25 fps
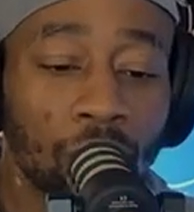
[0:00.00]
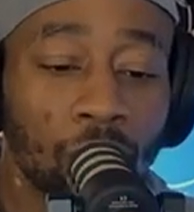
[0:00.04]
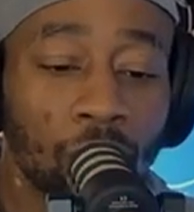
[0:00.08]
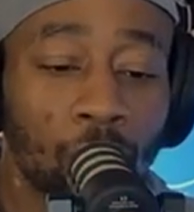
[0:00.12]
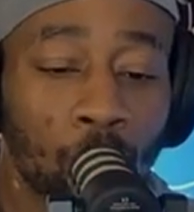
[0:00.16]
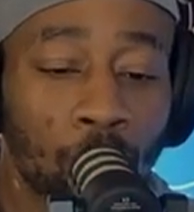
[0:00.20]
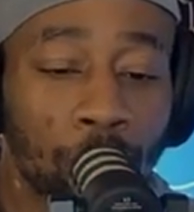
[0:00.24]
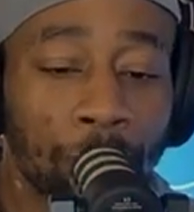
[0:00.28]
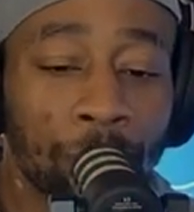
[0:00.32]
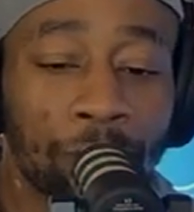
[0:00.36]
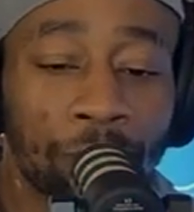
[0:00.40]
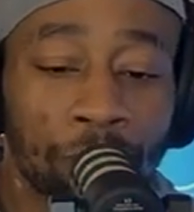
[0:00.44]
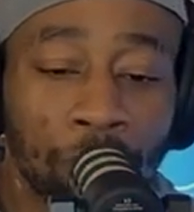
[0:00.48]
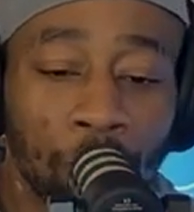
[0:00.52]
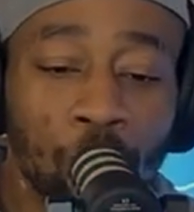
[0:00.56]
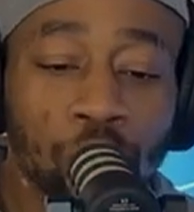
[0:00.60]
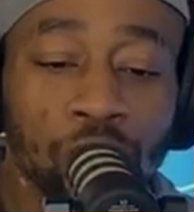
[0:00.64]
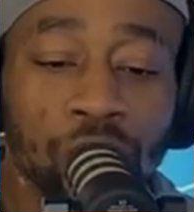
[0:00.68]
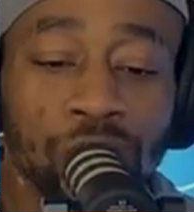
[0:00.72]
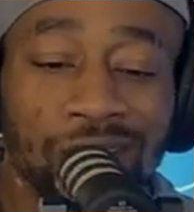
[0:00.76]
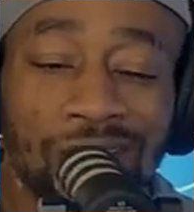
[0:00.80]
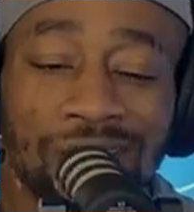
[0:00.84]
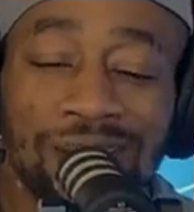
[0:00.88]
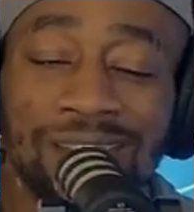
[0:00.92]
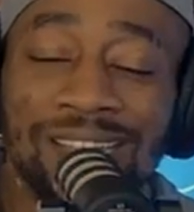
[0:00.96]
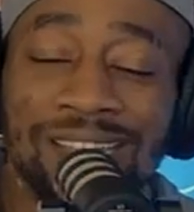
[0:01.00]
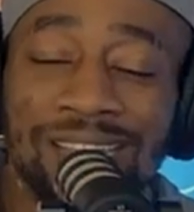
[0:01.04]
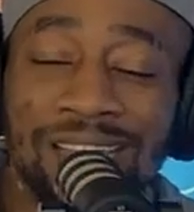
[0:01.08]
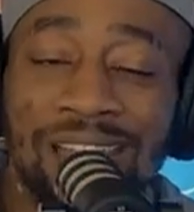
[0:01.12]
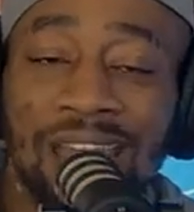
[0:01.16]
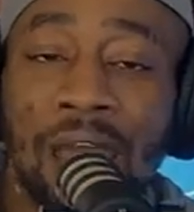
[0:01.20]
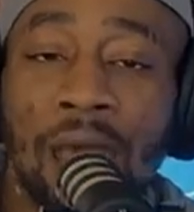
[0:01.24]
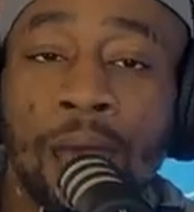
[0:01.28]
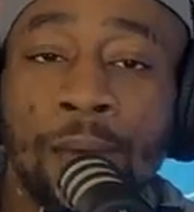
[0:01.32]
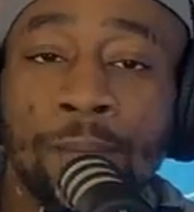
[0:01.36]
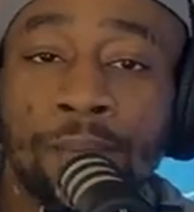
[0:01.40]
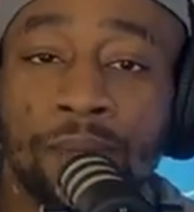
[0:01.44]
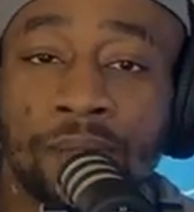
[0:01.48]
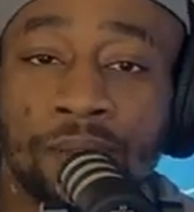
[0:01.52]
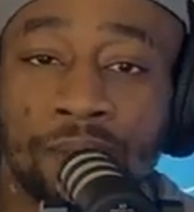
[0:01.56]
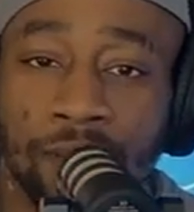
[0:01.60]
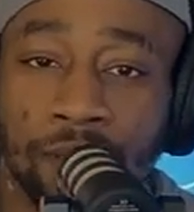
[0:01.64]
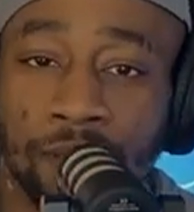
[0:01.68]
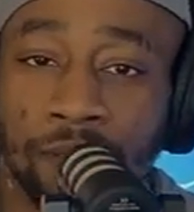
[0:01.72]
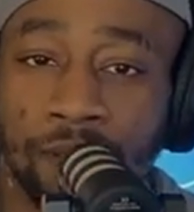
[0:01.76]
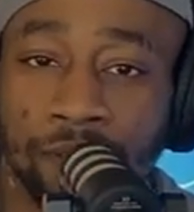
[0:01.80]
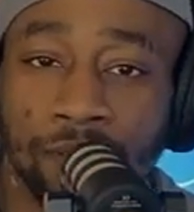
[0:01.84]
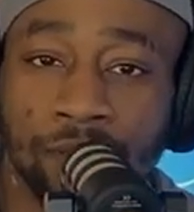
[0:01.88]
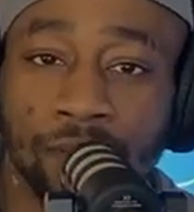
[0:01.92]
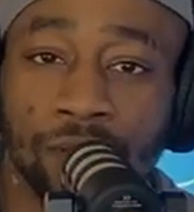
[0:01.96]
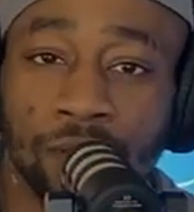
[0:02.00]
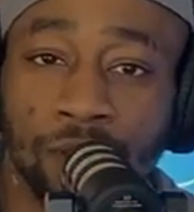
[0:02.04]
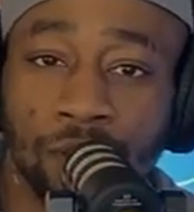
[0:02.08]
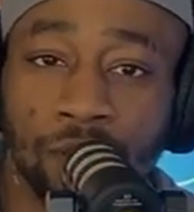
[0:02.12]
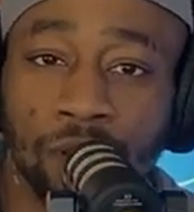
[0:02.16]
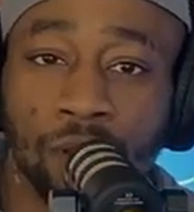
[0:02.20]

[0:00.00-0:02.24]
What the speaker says: What most likely happened is,